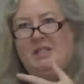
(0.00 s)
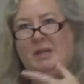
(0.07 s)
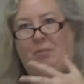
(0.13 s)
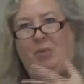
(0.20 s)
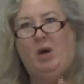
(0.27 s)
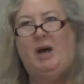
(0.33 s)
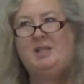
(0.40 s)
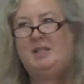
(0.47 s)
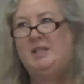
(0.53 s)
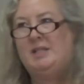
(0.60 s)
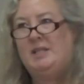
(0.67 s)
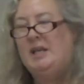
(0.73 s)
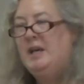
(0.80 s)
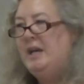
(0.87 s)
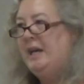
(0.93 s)
It's a
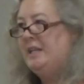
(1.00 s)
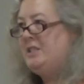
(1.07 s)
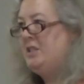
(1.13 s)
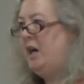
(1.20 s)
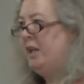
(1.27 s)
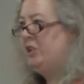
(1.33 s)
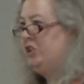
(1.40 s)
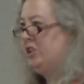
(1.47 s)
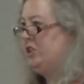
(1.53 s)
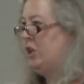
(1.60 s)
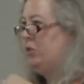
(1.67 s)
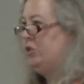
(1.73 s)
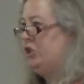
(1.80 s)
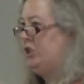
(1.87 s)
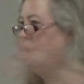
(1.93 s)
process. It's not just,
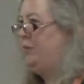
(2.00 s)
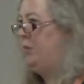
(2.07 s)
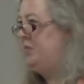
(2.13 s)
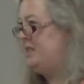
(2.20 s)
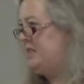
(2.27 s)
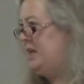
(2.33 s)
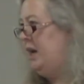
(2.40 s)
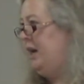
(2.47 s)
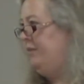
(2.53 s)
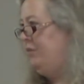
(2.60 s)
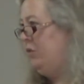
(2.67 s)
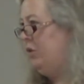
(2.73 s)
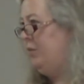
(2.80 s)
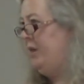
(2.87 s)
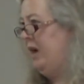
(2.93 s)
shove them aside
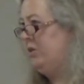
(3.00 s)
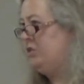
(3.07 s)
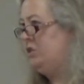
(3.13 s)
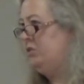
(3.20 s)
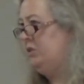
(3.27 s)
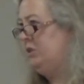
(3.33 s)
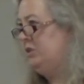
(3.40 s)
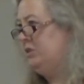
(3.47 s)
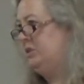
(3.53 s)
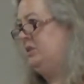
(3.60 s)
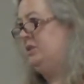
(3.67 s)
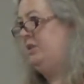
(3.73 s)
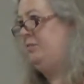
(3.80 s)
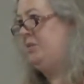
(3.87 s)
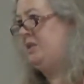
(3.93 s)
for about 2 years
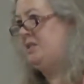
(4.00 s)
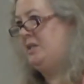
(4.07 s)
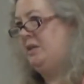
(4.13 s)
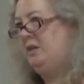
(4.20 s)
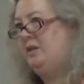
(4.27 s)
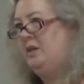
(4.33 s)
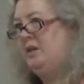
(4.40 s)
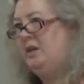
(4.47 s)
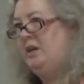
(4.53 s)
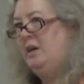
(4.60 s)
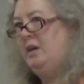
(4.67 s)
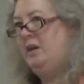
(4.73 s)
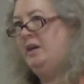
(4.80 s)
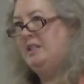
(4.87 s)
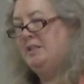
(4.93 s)
in prison.
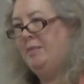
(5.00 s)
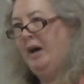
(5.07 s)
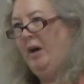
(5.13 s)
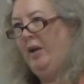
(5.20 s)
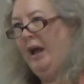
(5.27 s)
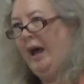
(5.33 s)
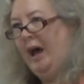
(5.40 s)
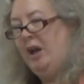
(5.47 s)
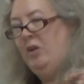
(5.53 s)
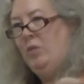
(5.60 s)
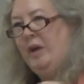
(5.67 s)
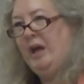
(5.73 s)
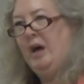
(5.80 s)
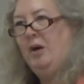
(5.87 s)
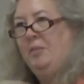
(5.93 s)
It's about how
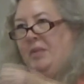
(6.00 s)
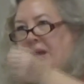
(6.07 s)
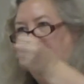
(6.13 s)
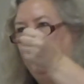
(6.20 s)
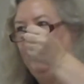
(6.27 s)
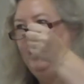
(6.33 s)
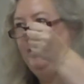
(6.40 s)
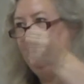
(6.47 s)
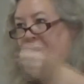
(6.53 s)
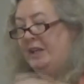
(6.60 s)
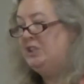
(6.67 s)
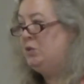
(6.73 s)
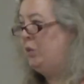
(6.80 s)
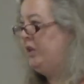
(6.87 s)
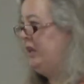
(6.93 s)
do we help them
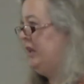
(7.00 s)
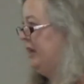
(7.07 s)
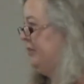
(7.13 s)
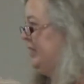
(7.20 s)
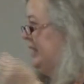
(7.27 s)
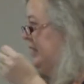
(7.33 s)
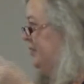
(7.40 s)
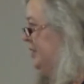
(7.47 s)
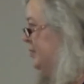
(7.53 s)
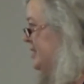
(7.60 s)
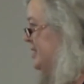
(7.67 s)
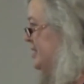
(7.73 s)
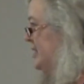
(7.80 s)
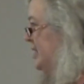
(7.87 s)
face what we've done, give them the